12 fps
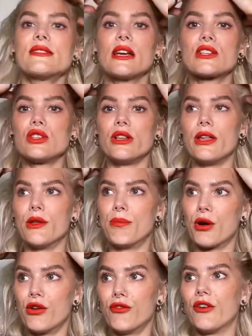is actually the
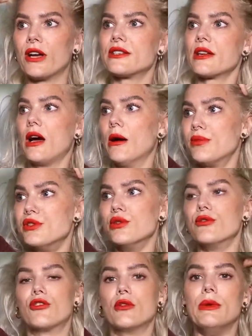perfect
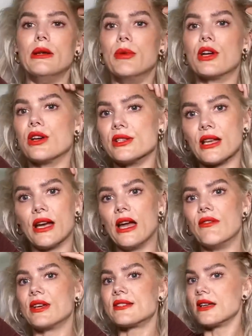updo for me because I
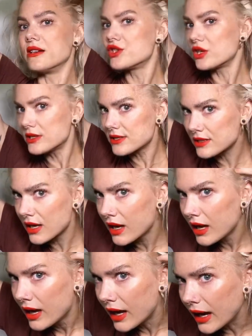have extensions
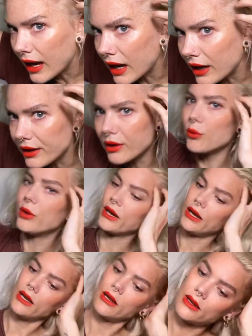and when
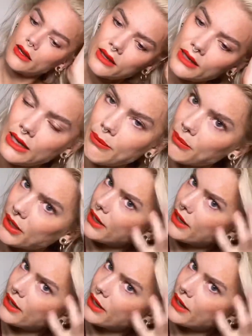I keep my